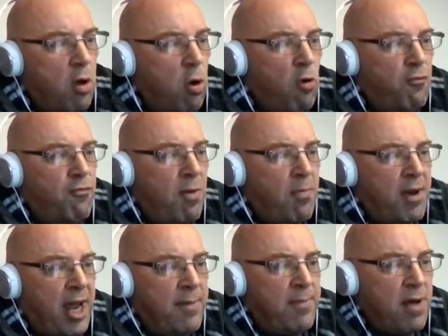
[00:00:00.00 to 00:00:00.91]
Or from the
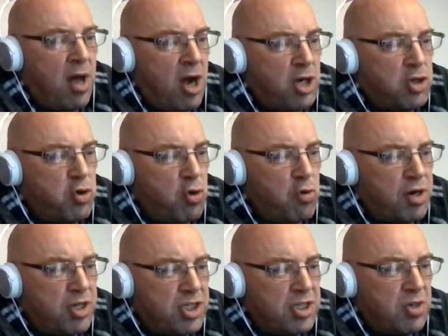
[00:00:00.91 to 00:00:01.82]
name
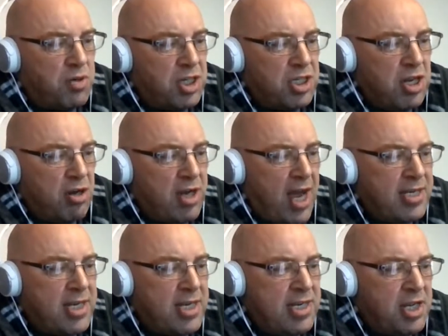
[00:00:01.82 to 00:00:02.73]
Taurus, which is
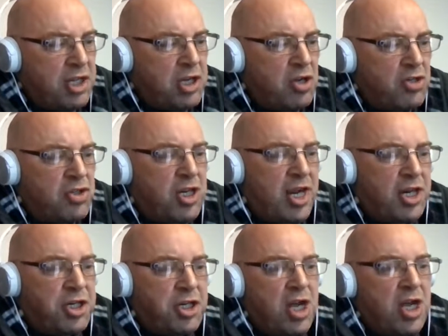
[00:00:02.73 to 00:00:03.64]
located near the
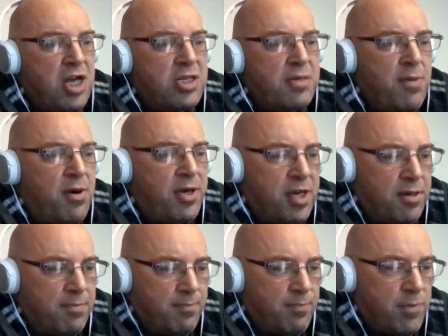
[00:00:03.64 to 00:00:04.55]
constellation Ursa
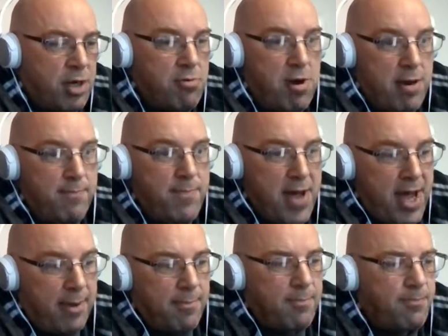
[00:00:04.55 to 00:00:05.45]
Minor, Great
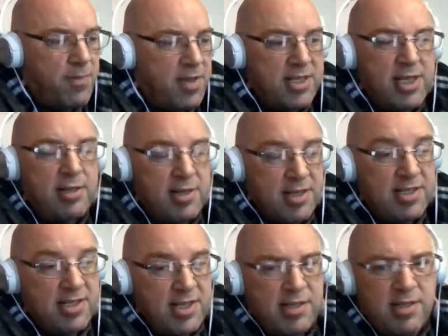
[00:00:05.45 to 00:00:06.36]
Bear.
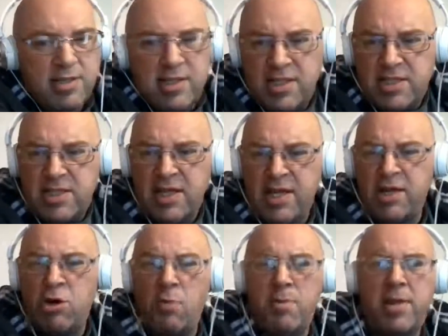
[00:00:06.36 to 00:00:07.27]
Thing in
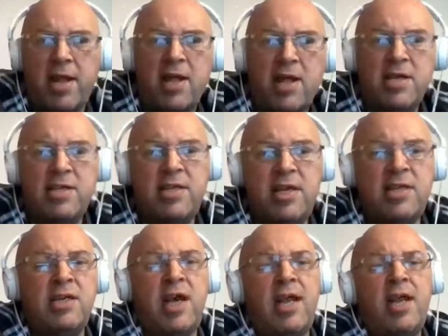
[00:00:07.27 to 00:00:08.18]
common there.
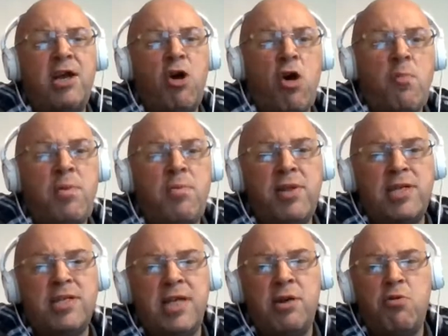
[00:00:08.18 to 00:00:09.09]
Things are getting in common with
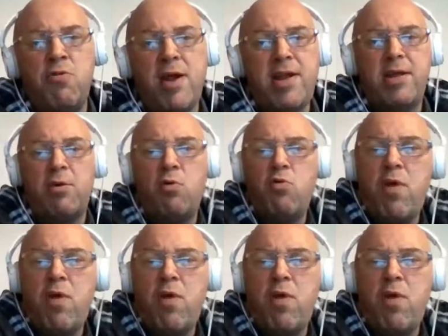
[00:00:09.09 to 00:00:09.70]
this thing already.